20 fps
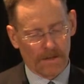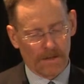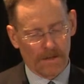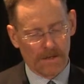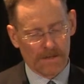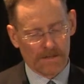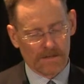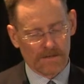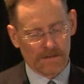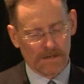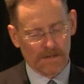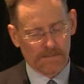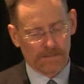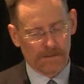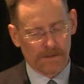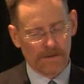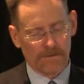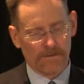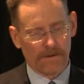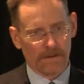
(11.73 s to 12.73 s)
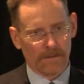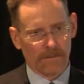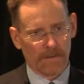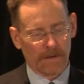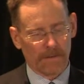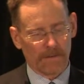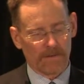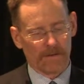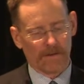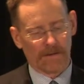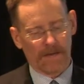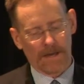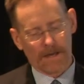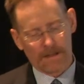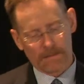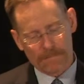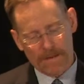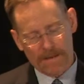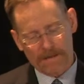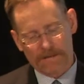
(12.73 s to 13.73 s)
It's pretty fundamental to take
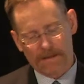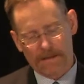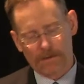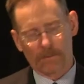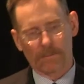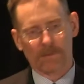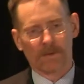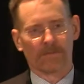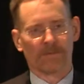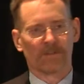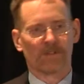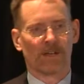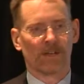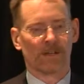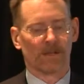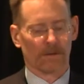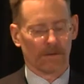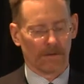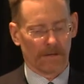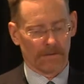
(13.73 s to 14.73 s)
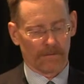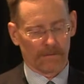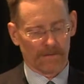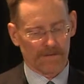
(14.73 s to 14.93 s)
it back down to a bit of a technical level.